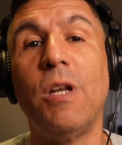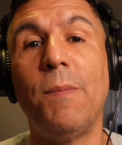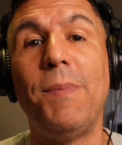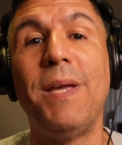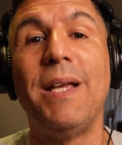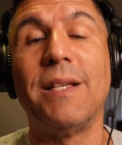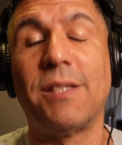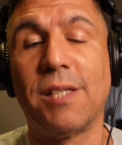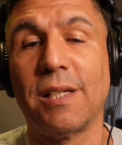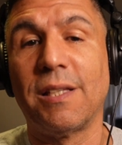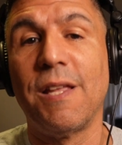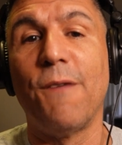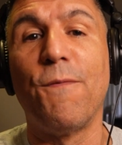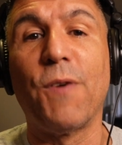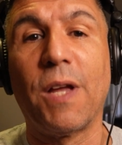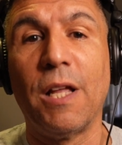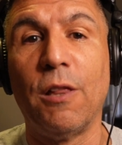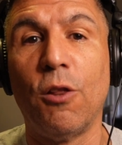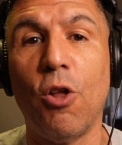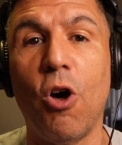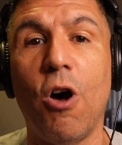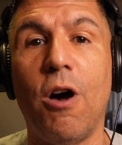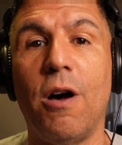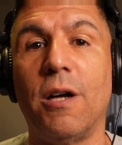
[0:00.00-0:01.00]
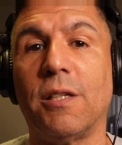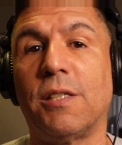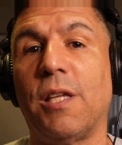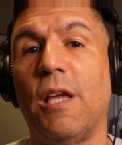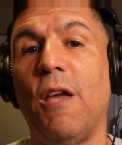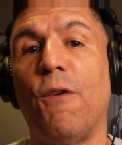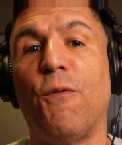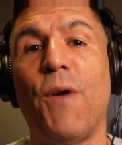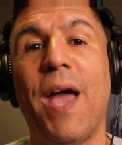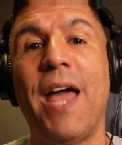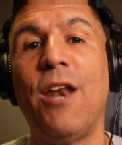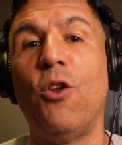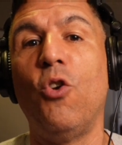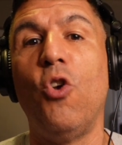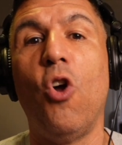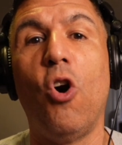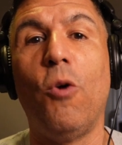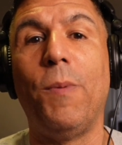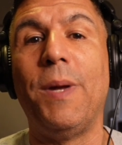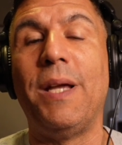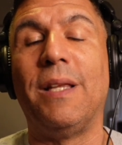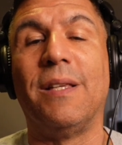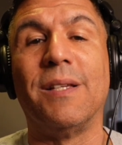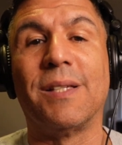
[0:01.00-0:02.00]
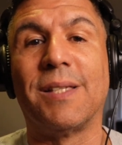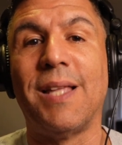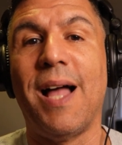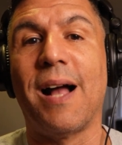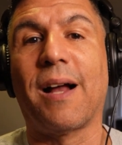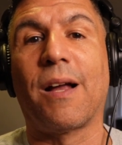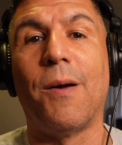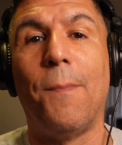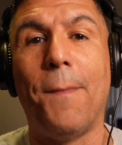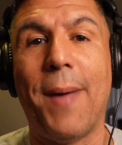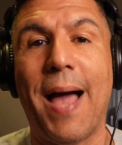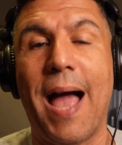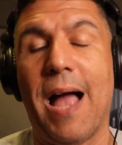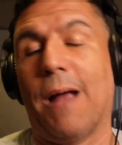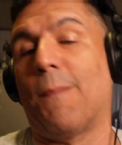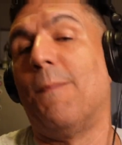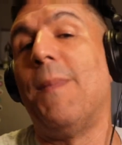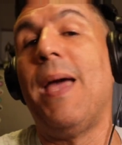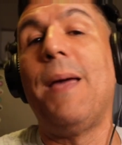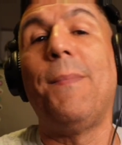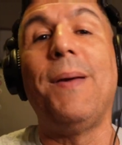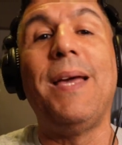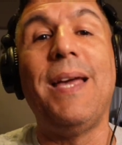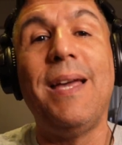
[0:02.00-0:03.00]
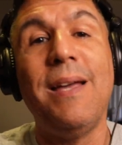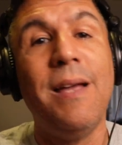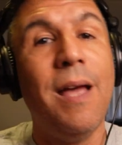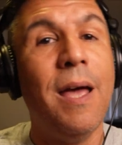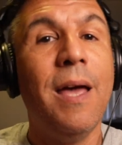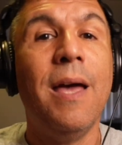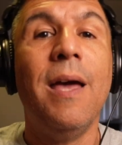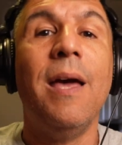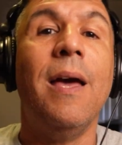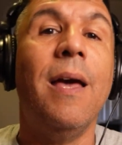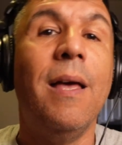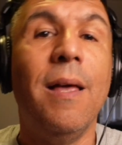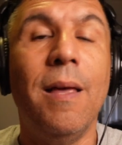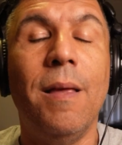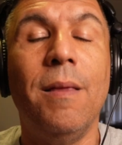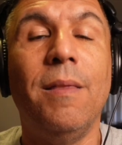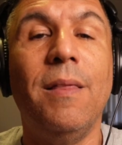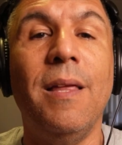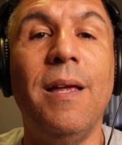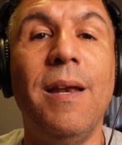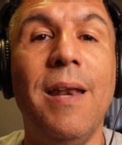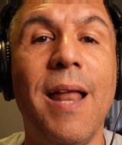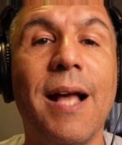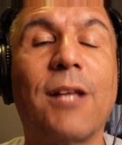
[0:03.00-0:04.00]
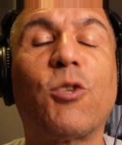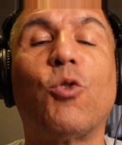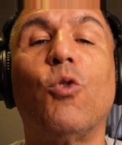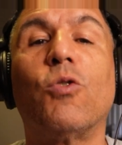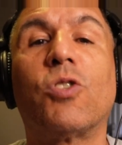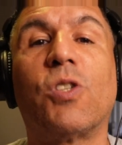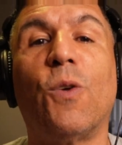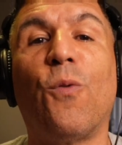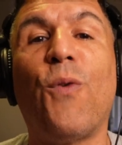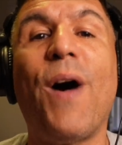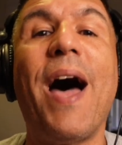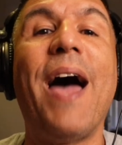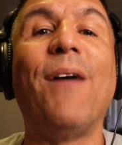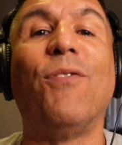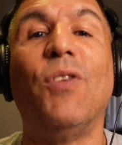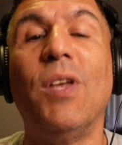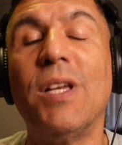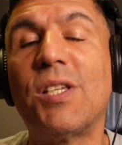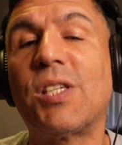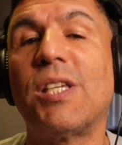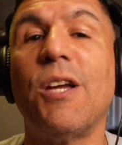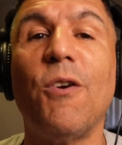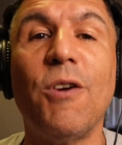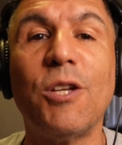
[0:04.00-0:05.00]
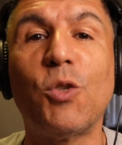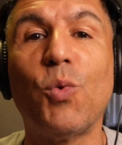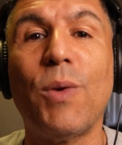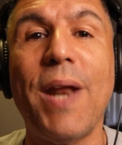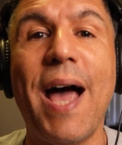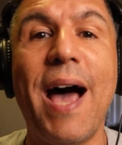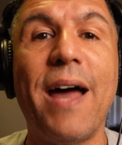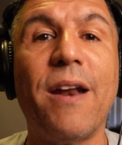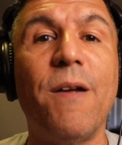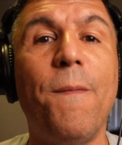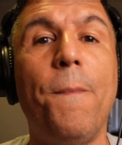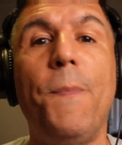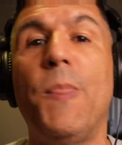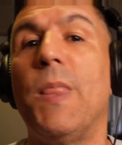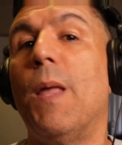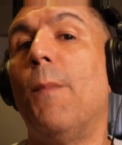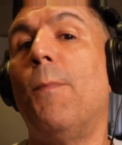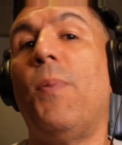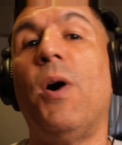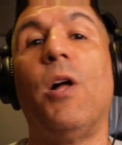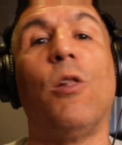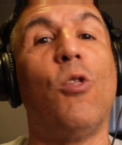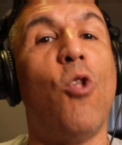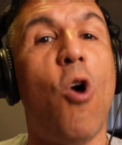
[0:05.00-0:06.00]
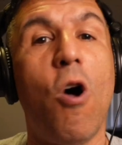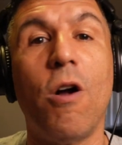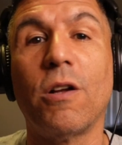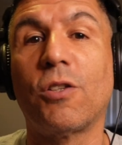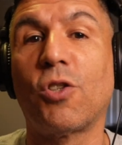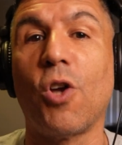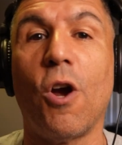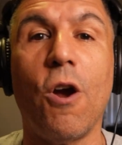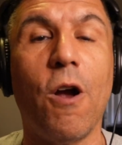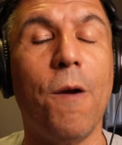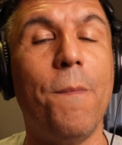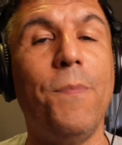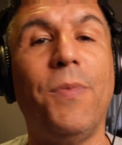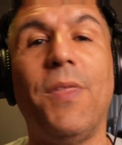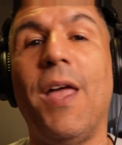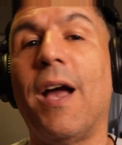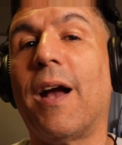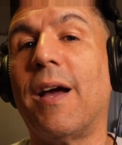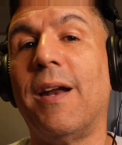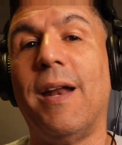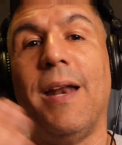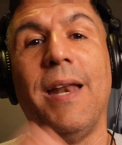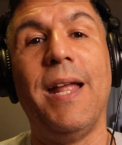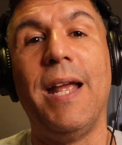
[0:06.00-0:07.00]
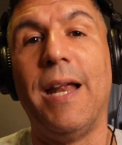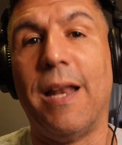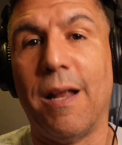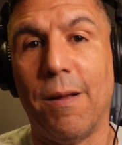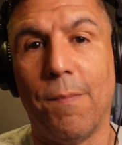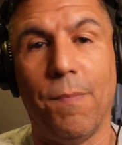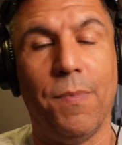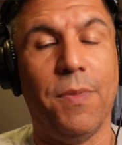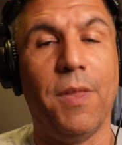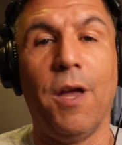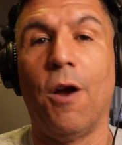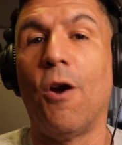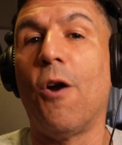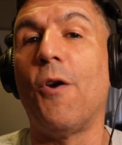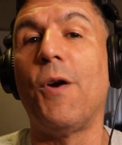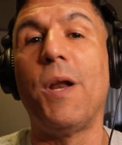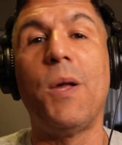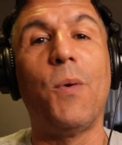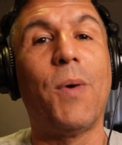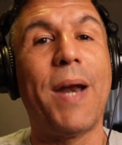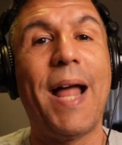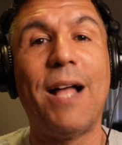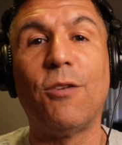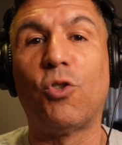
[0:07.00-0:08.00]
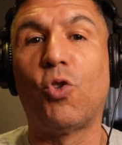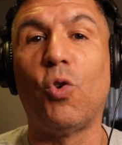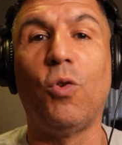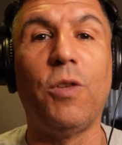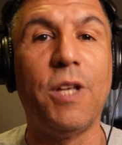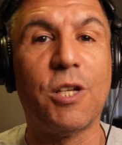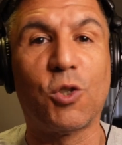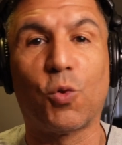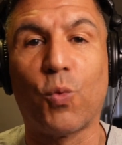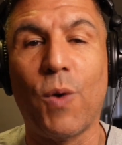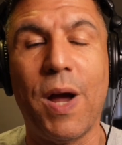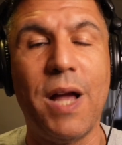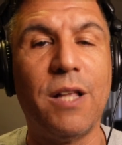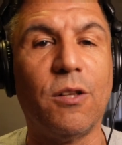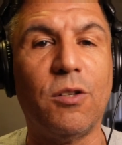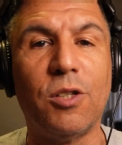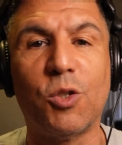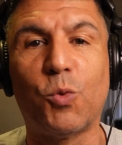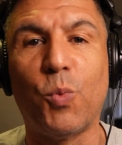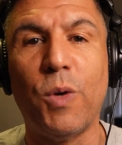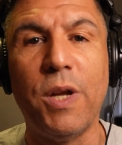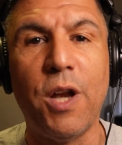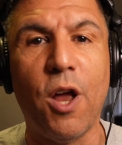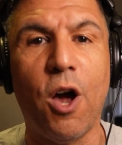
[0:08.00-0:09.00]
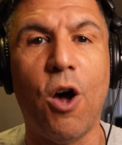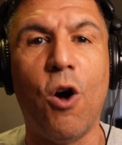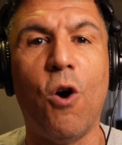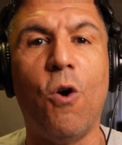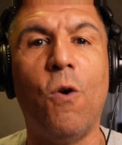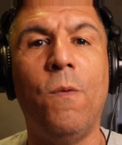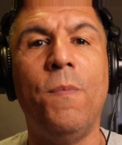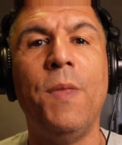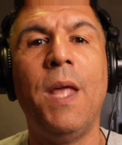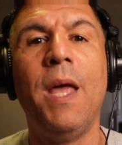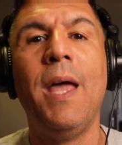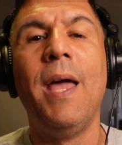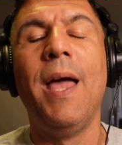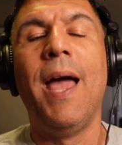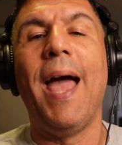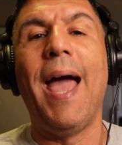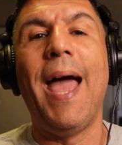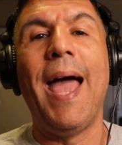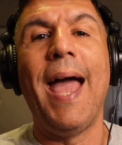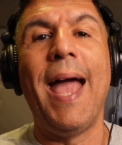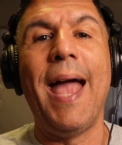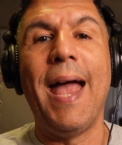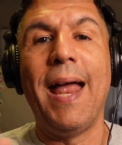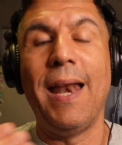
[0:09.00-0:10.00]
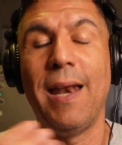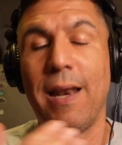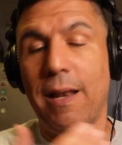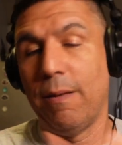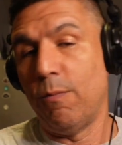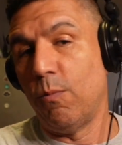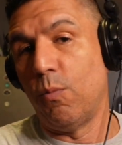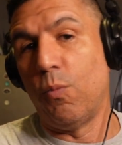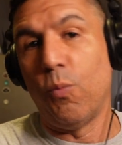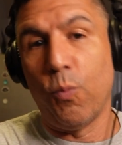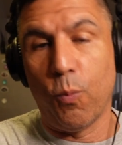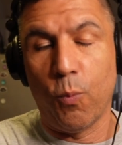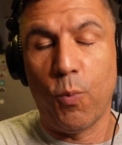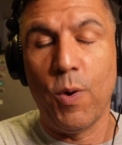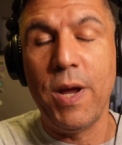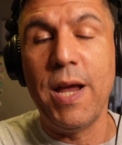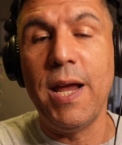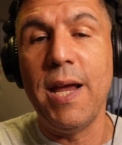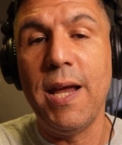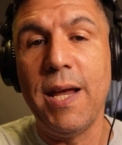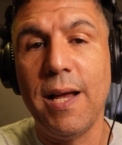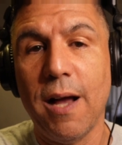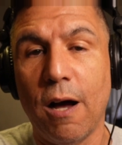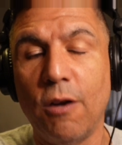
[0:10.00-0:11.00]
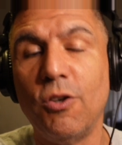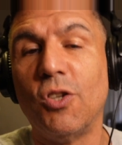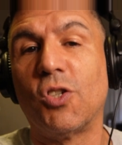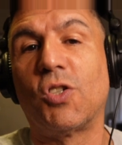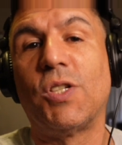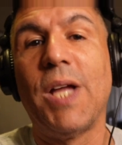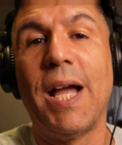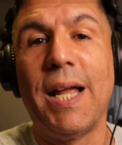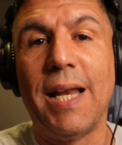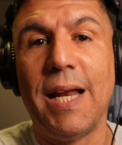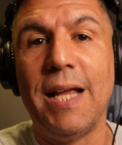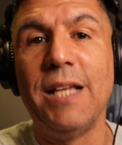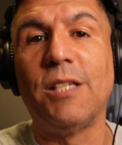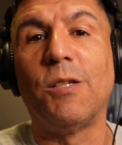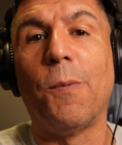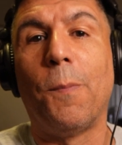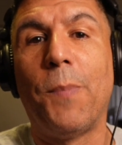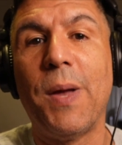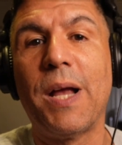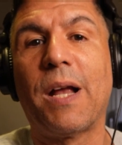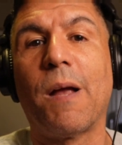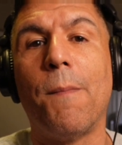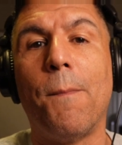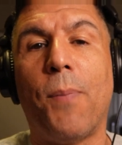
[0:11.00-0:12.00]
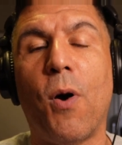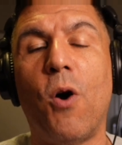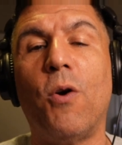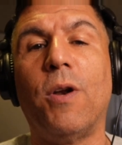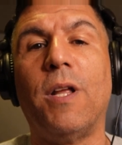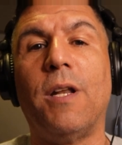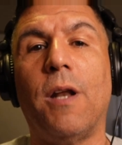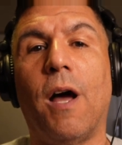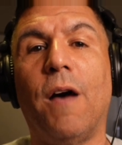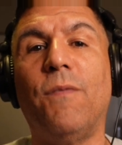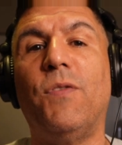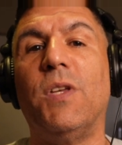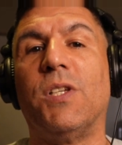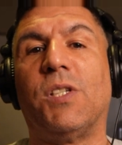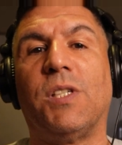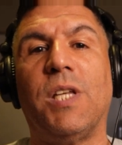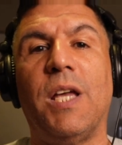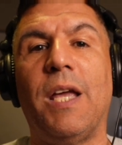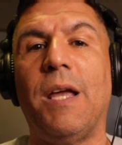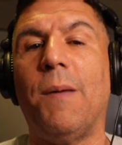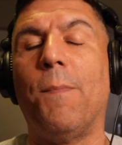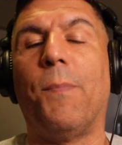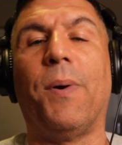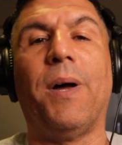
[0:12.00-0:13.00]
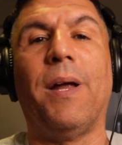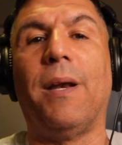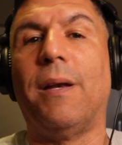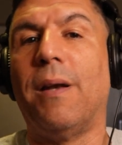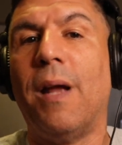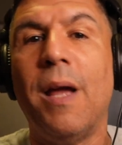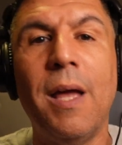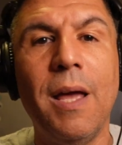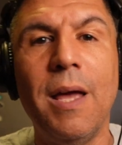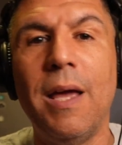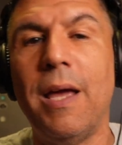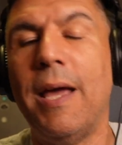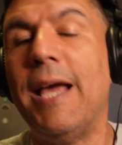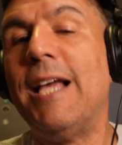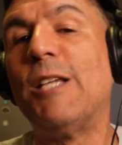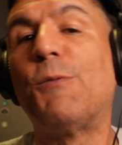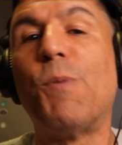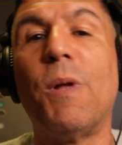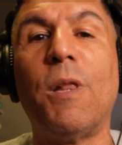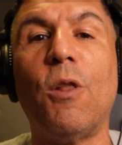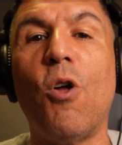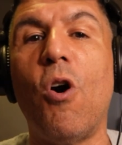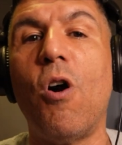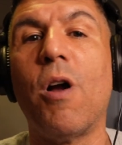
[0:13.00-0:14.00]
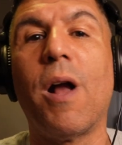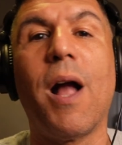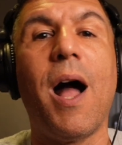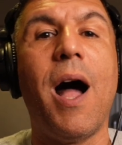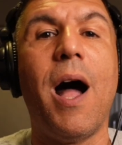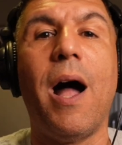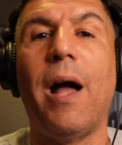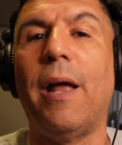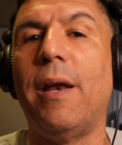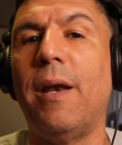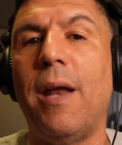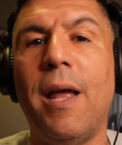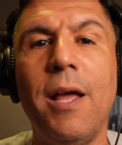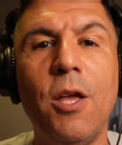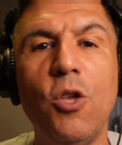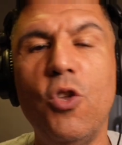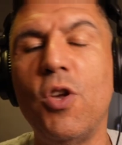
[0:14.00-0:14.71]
to be a significant loss if Anunoby does not come back. Maybe the Knicks will survive this series without him, but long-term, they're going to need him. They're already without Julius Randle, as we know, and we understand that he's a big component of this team, but he's been long gone.